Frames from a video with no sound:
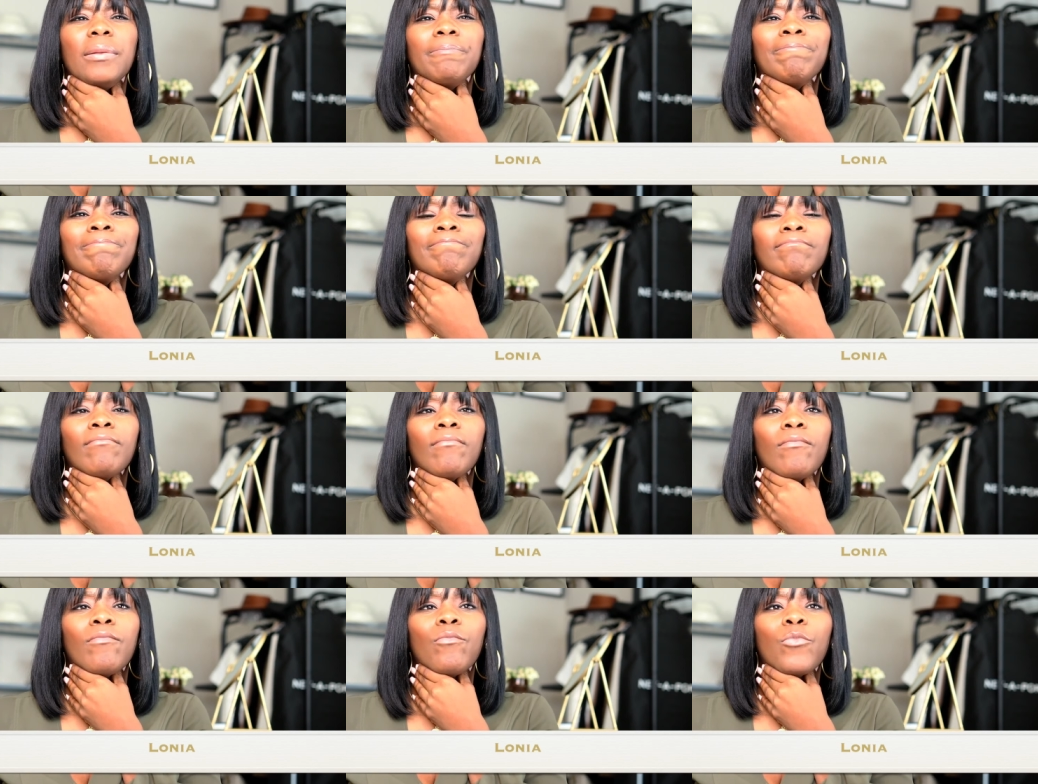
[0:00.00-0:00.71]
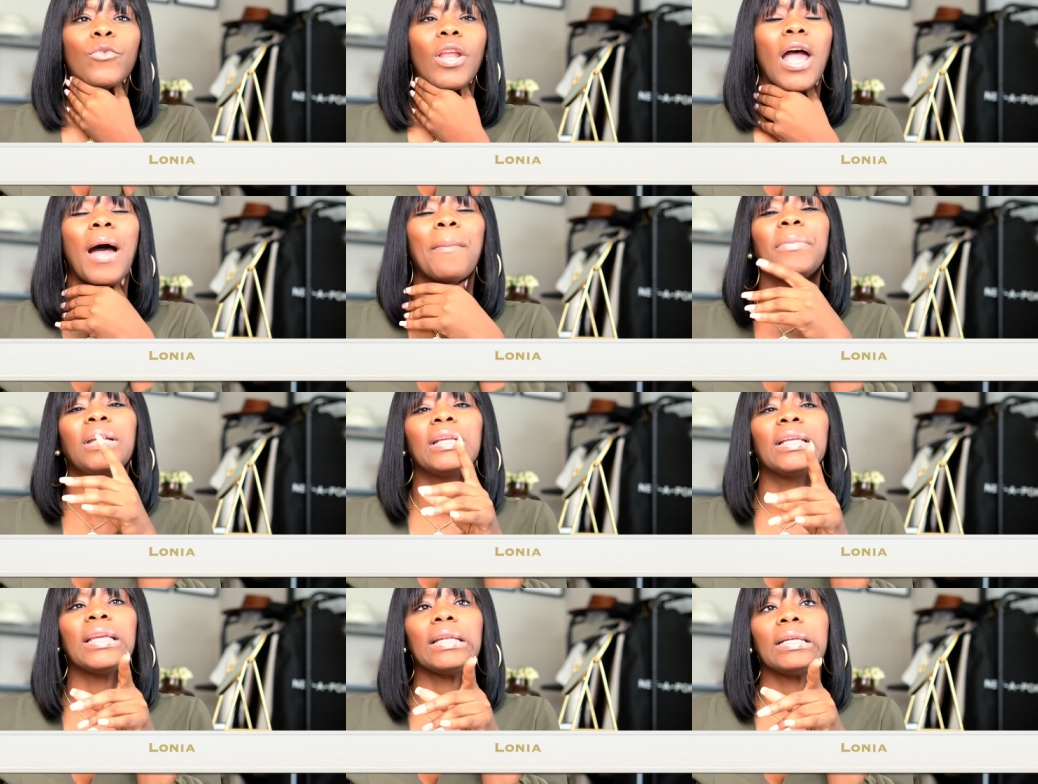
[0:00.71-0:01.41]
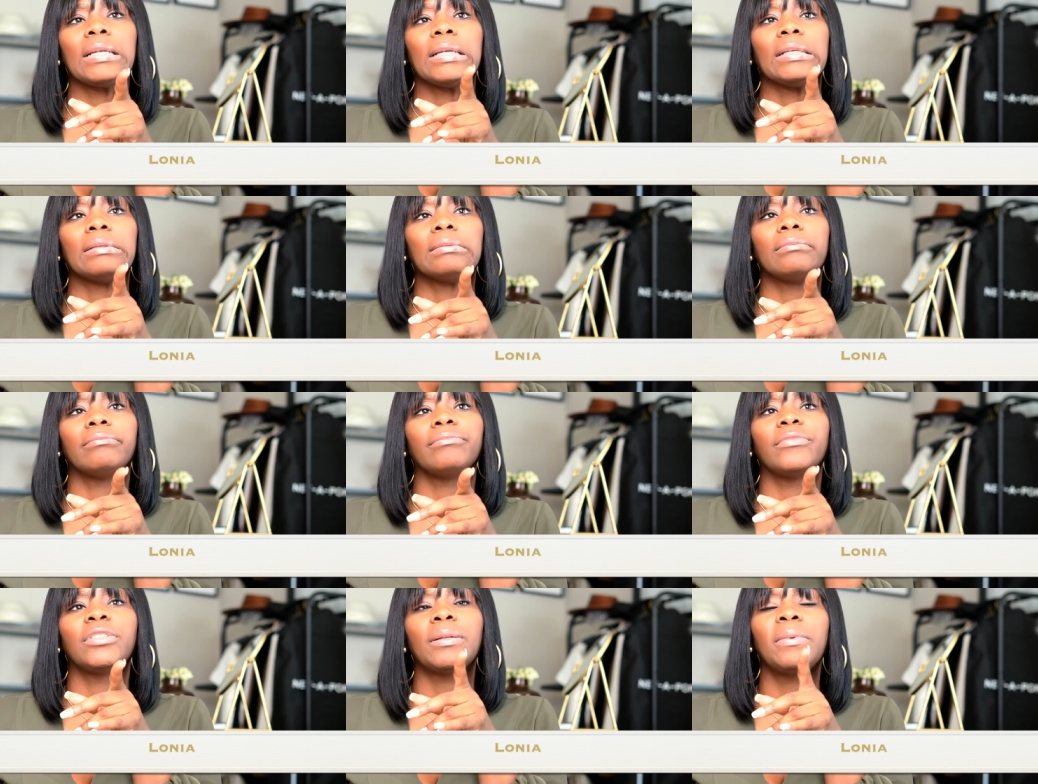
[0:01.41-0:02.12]
Mm, I'm going to get it.
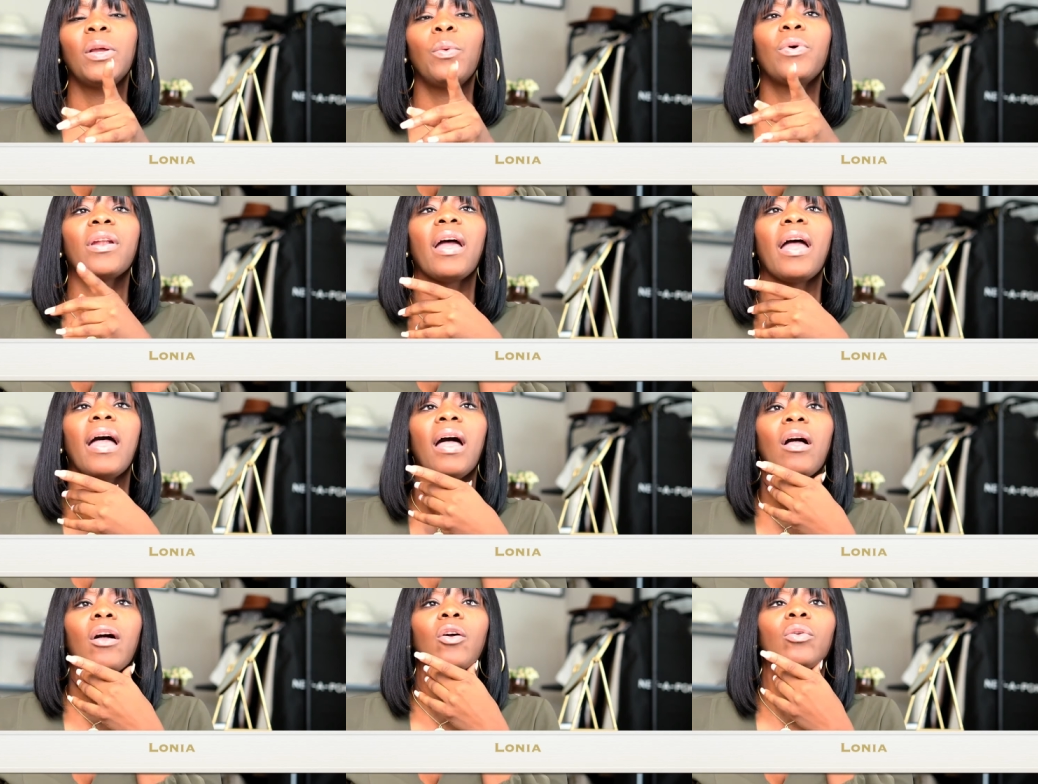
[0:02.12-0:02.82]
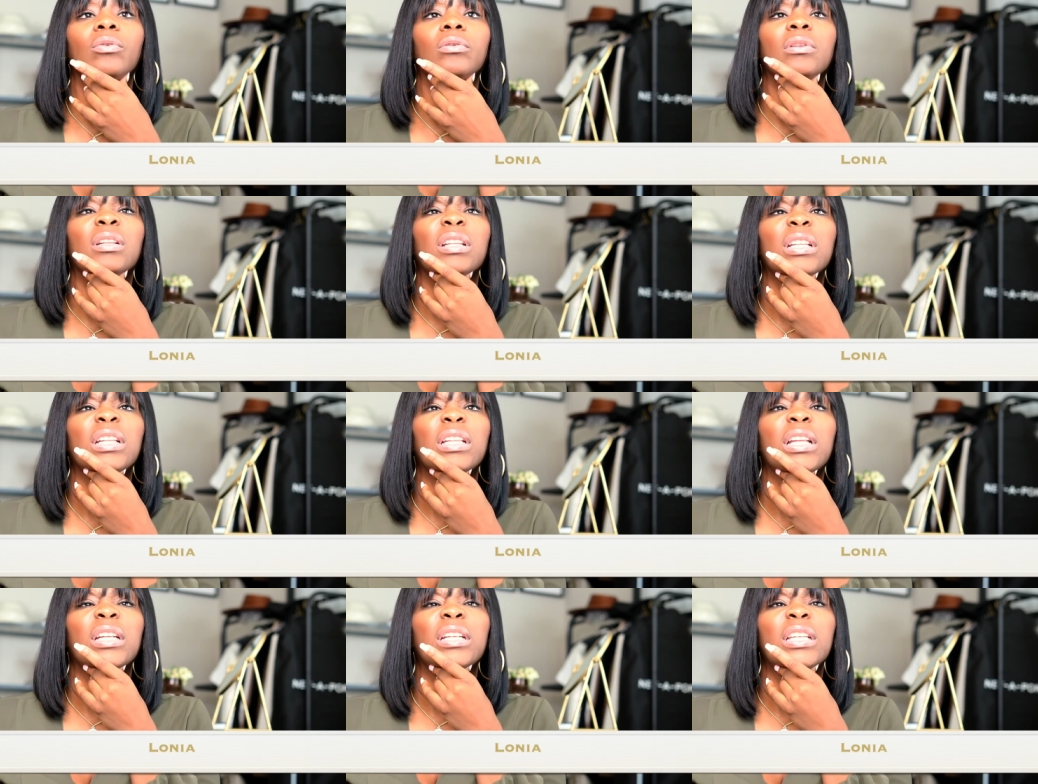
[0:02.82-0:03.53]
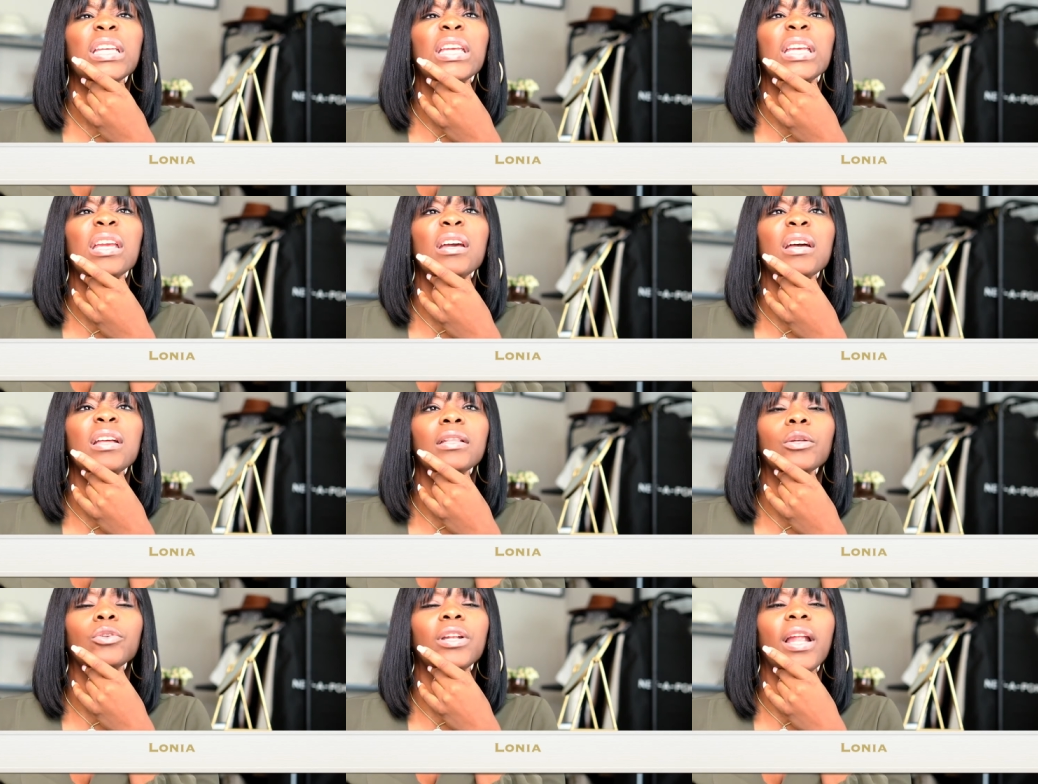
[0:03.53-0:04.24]
Something with an L.
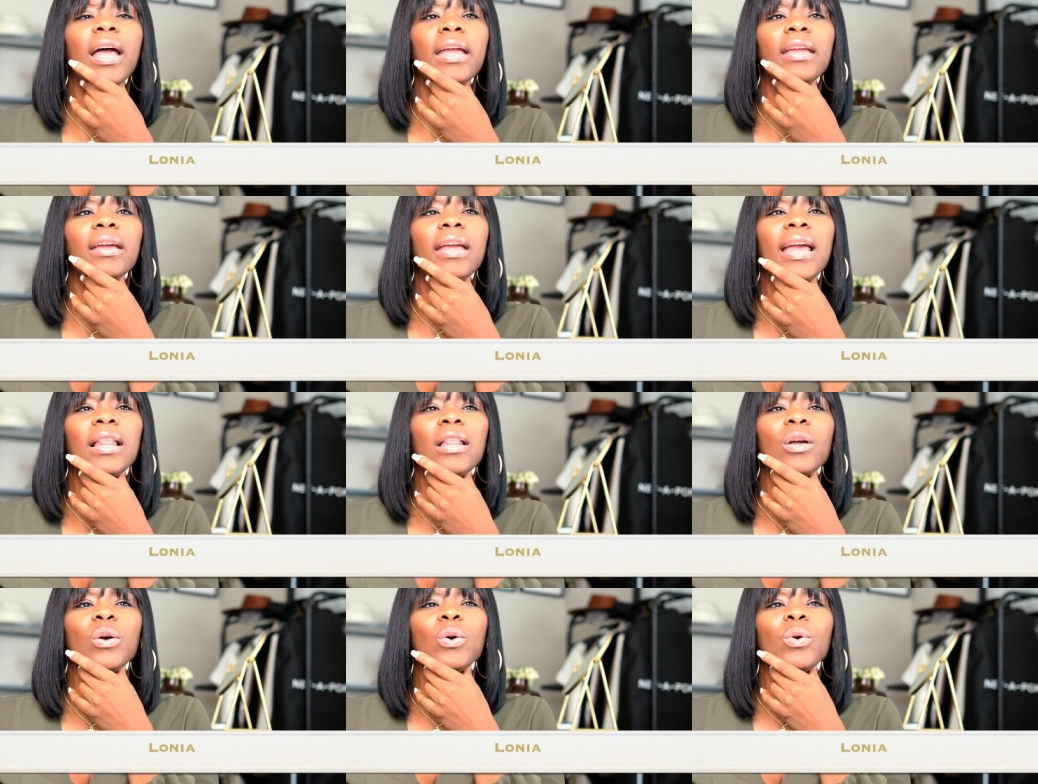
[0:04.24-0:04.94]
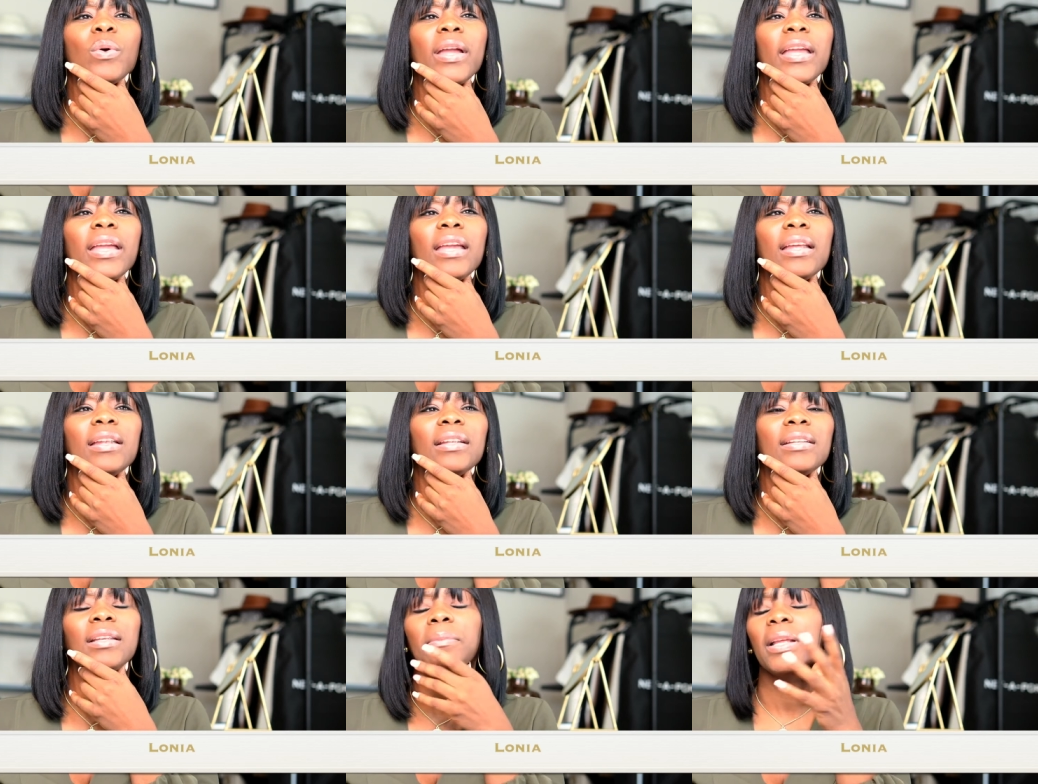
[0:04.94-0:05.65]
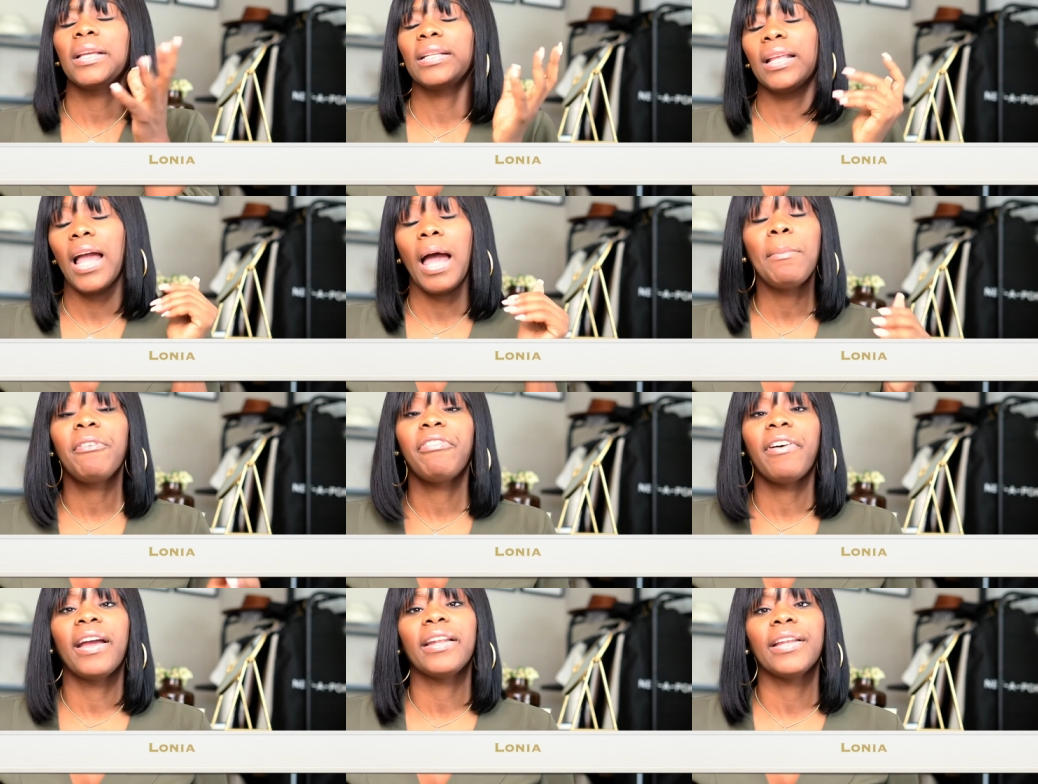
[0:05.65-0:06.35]
Lania, Lonaya, L-O-A-N, something like that. I'm
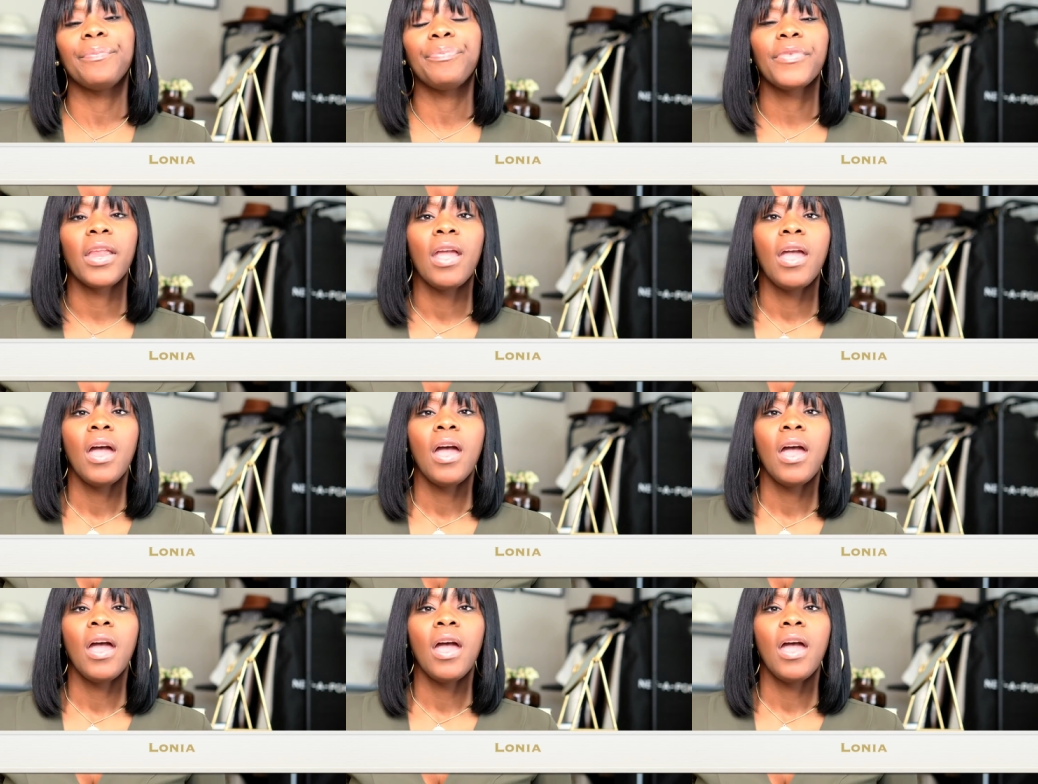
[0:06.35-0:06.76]
going to find it.